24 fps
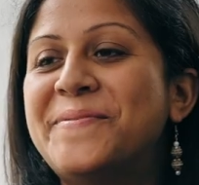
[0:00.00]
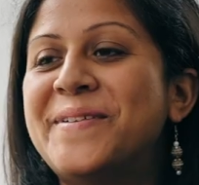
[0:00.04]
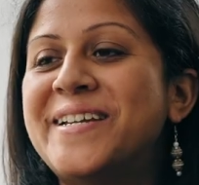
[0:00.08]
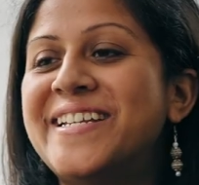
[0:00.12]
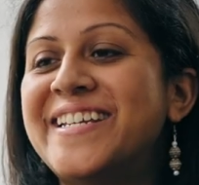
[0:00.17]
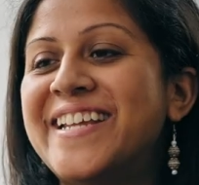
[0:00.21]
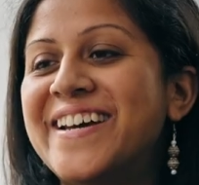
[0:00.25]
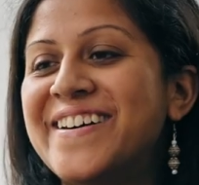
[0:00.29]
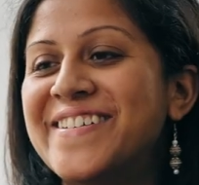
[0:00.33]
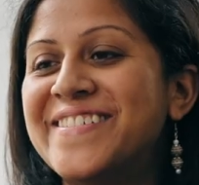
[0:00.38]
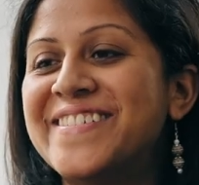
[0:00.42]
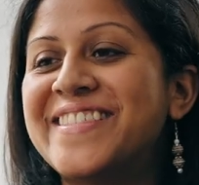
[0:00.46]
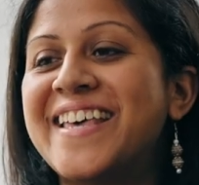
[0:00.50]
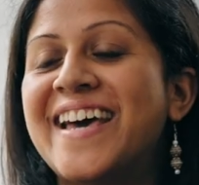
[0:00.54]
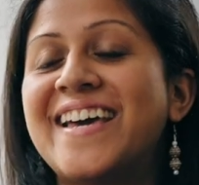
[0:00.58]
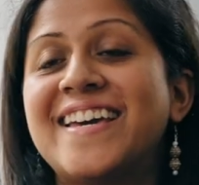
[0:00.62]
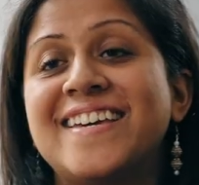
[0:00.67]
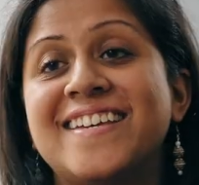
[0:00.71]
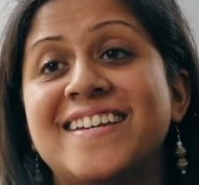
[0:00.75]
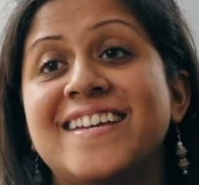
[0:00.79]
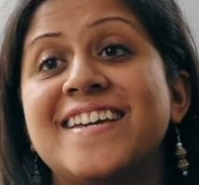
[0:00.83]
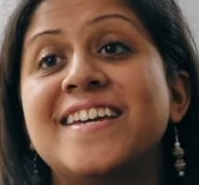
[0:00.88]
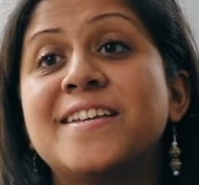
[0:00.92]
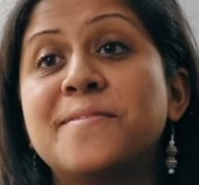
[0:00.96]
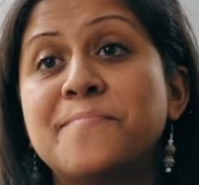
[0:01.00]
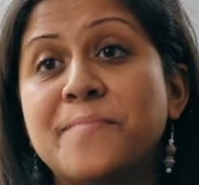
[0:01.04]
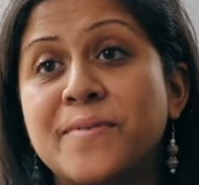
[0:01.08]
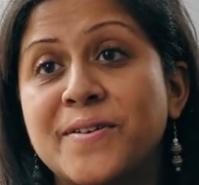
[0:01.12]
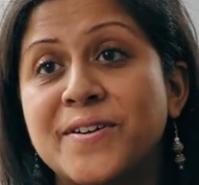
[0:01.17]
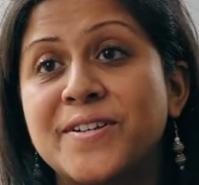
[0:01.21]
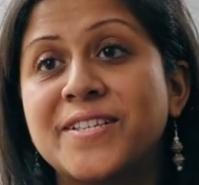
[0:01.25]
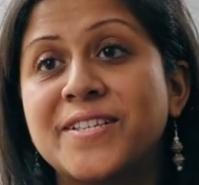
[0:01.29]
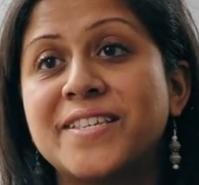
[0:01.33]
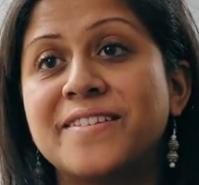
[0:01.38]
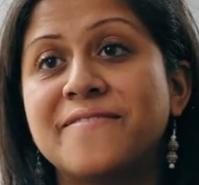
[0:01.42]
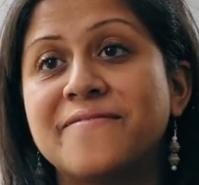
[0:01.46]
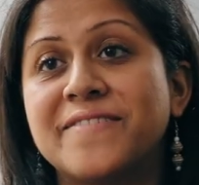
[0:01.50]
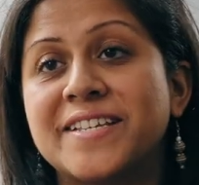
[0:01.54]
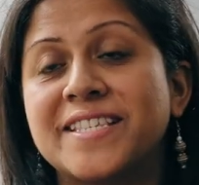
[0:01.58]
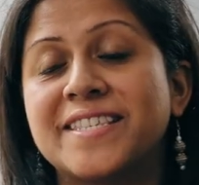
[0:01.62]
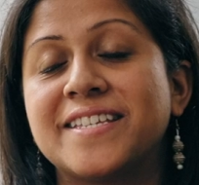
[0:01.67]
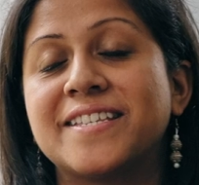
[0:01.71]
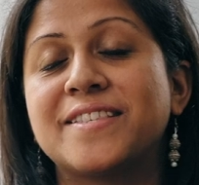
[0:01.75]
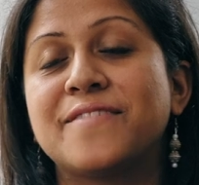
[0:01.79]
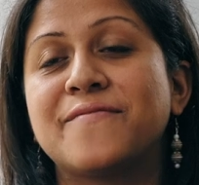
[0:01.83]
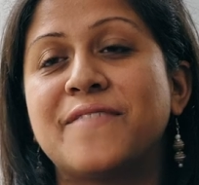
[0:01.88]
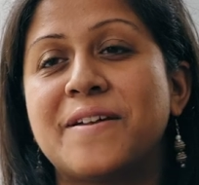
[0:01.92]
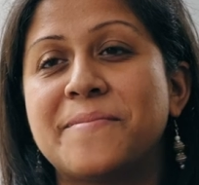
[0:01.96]
We know that in in-person
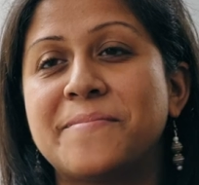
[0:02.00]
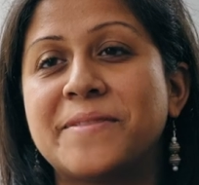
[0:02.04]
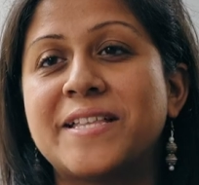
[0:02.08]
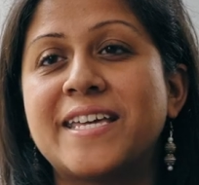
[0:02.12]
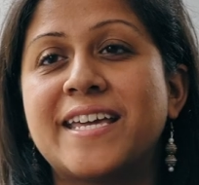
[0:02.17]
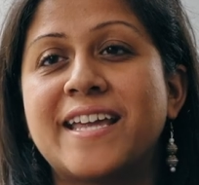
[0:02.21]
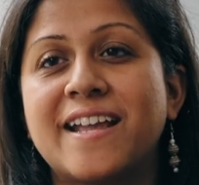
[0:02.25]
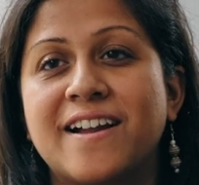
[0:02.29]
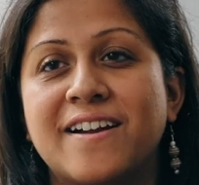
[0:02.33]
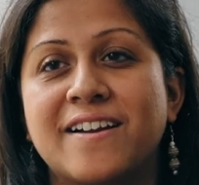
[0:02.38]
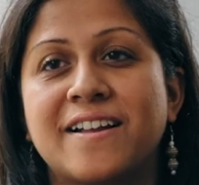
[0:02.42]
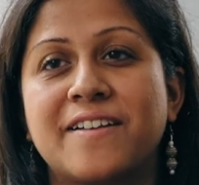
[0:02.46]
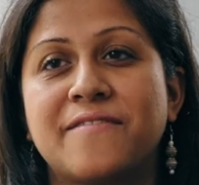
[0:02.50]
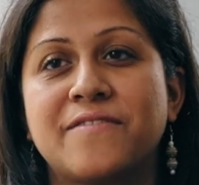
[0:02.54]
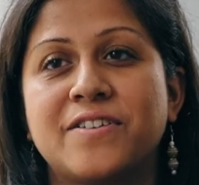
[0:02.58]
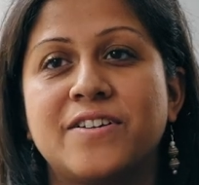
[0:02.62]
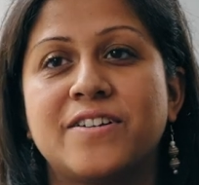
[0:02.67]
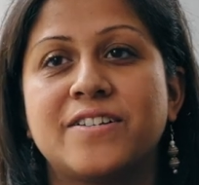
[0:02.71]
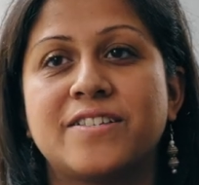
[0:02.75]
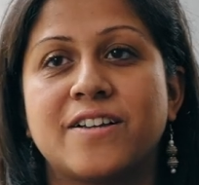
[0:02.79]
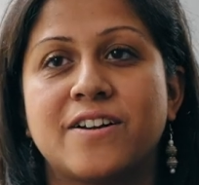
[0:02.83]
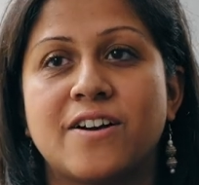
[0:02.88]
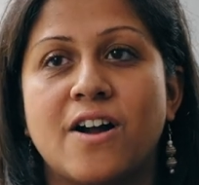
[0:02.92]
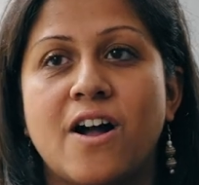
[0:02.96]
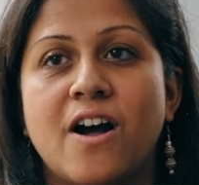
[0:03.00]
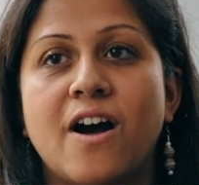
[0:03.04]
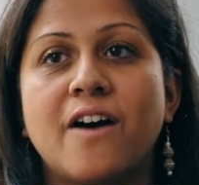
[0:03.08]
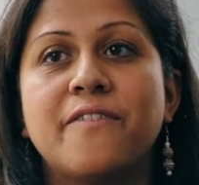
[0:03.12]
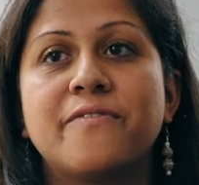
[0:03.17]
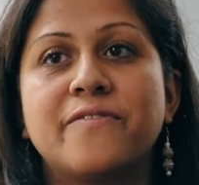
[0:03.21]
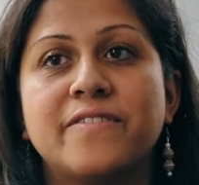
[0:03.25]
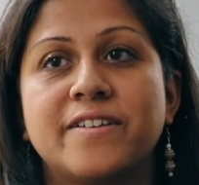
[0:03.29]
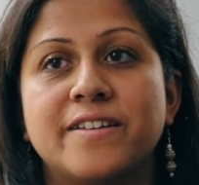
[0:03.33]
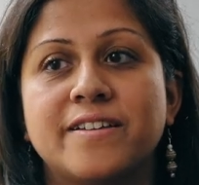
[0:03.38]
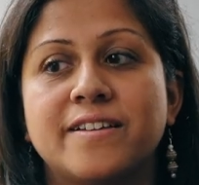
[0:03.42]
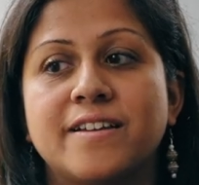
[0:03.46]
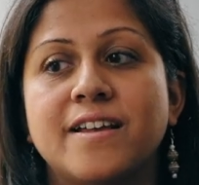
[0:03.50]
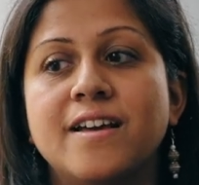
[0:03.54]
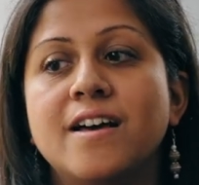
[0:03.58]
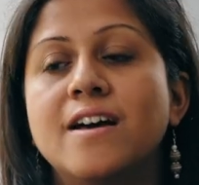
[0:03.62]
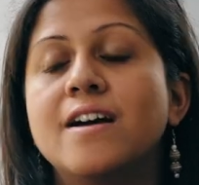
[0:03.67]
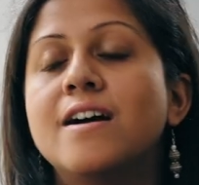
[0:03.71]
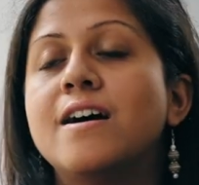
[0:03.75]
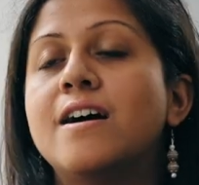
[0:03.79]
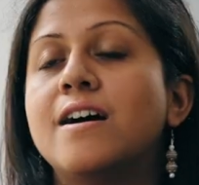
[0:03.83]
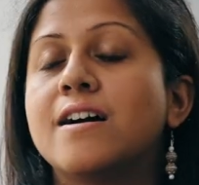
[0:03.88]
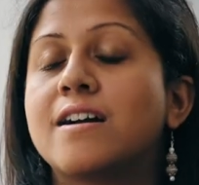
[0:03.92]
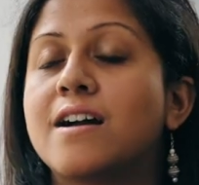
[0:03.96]
visits, family caregivers are often
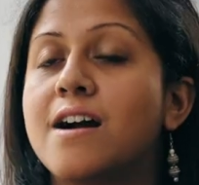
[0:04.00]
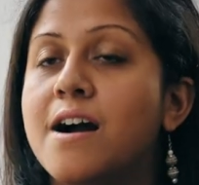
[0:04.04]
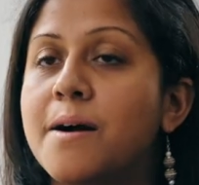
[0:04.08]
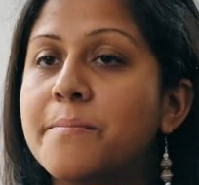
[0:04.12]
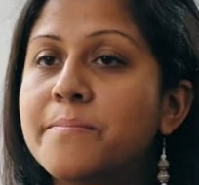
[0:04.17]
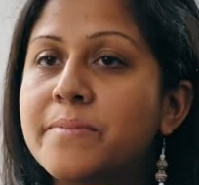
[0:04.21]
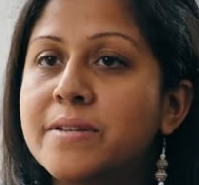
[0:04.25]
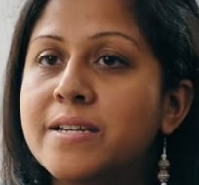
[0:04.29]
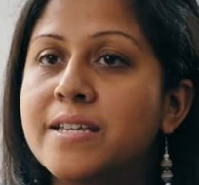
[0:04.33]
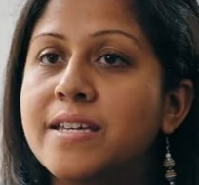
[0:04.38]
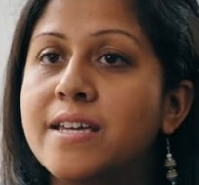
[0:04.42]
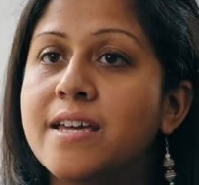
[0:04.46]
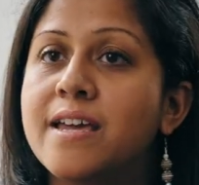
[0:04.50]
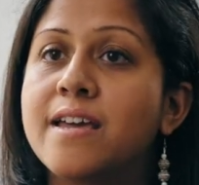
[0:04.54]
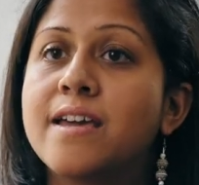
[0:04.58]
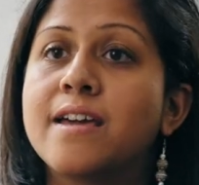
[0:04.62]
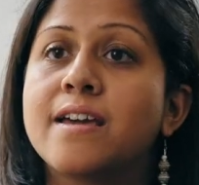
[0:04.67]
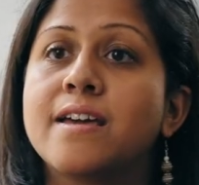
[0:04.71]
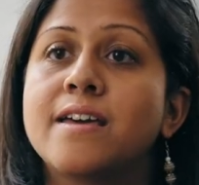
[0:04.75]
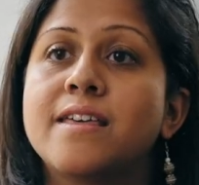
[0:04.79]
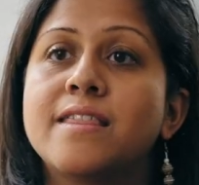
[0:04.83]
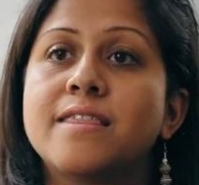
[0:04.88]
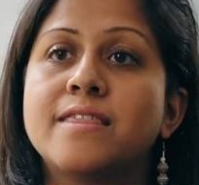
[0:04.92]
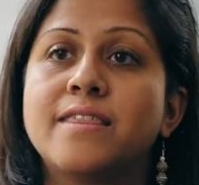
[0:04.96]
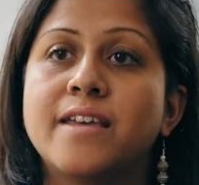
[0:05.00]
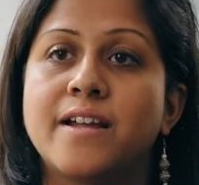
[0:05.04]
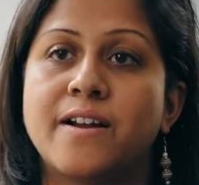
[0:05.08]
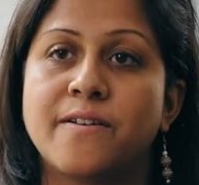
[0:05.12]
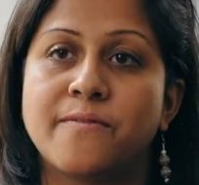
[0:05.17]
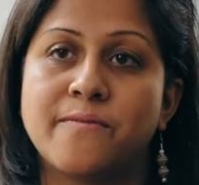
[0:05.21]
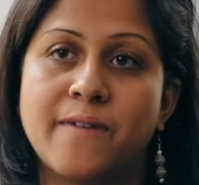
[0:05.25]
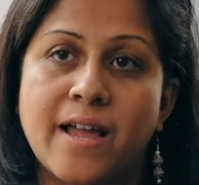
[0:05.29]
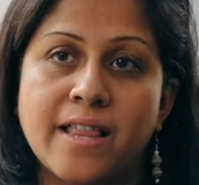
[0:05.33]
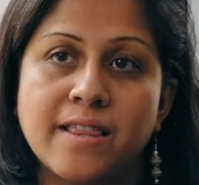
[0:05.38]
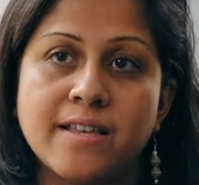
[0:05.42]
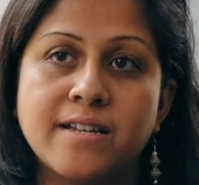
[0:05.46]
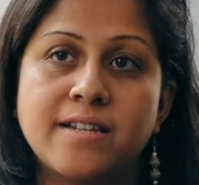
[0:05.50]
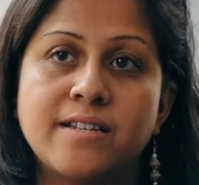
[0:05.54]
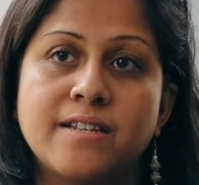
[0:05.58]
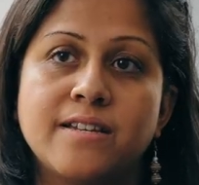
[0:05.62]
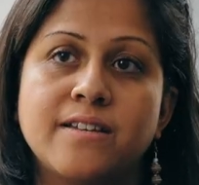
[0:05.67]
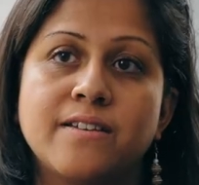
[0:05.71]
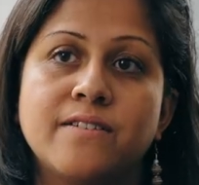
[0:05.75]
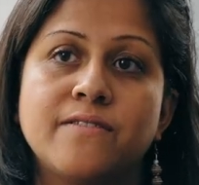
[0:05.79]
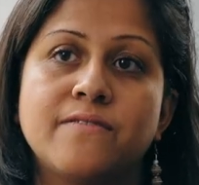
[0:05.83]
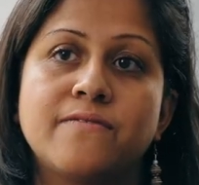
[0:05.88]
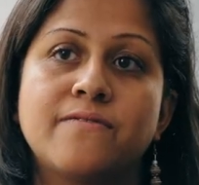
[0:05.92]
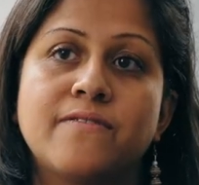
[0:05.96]
accompanying their
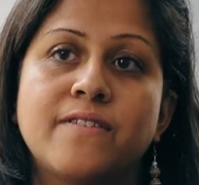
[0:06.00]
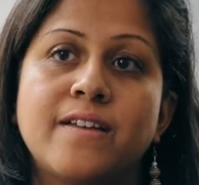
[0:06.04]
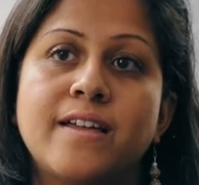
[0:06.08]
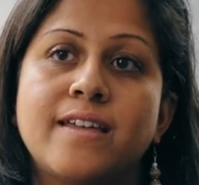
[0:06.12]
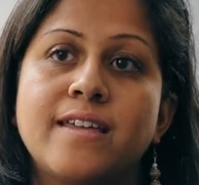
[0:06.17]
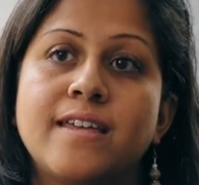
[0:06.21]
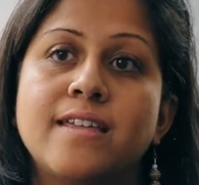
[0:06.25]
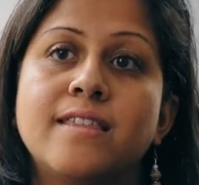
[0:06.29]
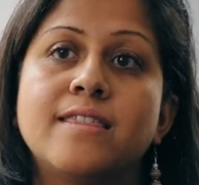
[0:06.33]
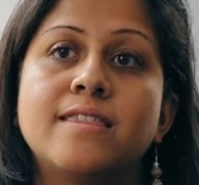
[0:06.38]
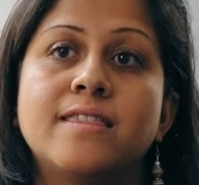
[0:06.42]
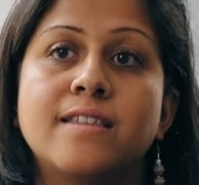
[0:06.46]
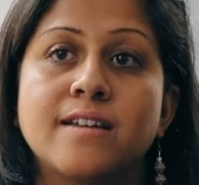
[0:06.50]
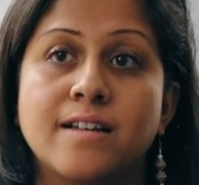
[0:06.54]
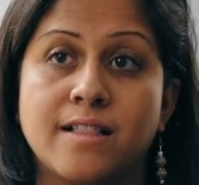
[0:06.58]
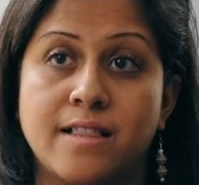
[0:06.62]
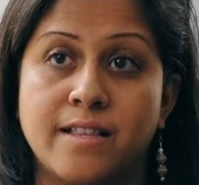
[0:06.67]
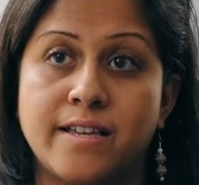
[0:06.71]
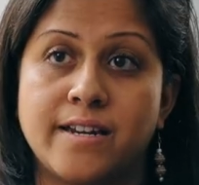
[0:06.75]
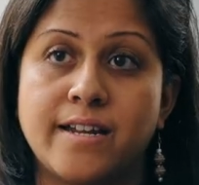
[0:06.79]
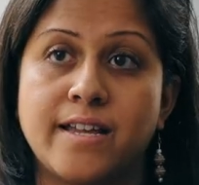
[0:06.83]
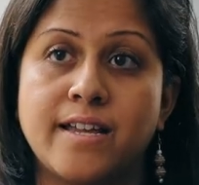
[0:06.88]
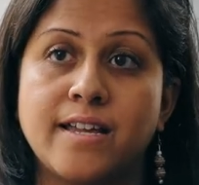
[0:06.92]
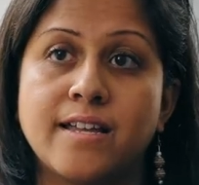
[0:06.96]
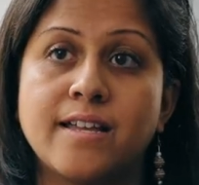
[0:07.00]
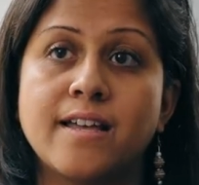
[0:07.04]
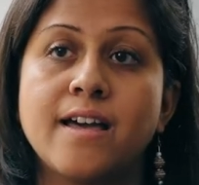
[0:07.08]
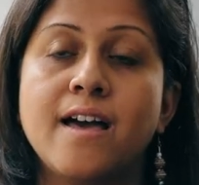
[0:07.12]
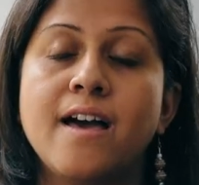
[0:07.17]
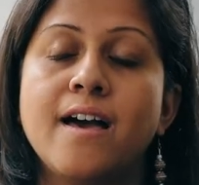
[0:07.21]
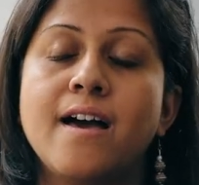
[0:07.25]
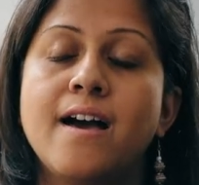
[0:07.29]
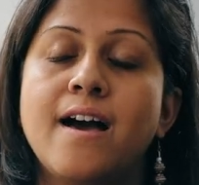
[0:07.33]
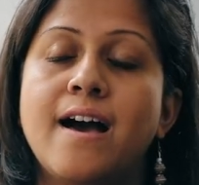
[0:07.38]
relative in the clinic,